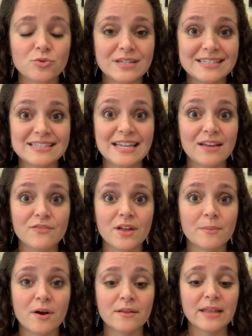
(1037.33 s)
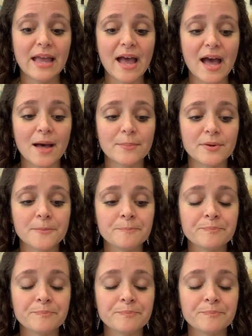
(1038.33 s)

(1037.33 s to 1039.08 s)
you can save them on the app,